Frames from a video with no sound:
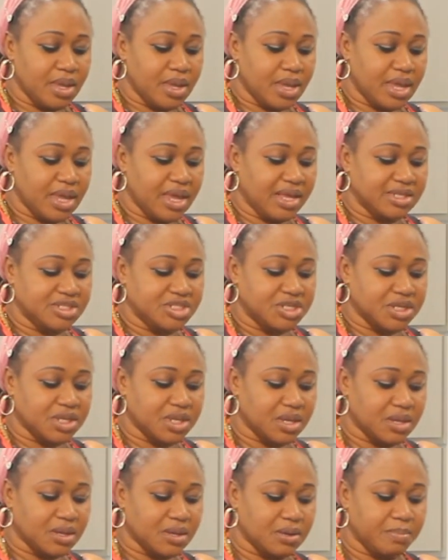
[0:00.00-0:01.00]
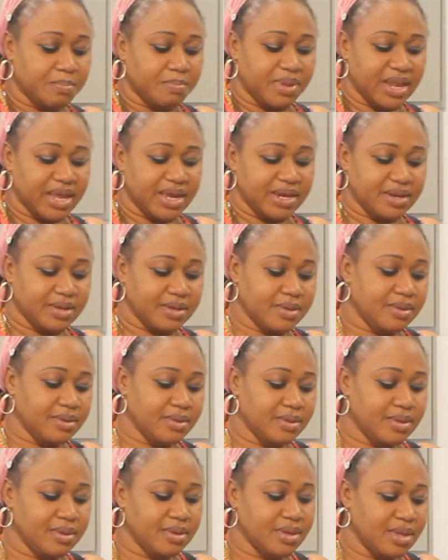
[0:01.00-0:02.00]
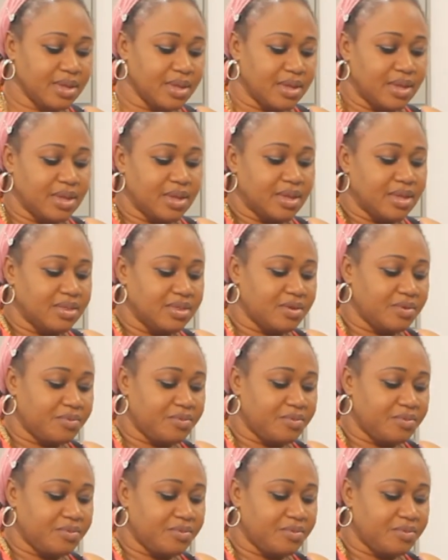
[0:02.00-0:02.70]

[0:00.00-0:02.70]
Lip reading: blender. The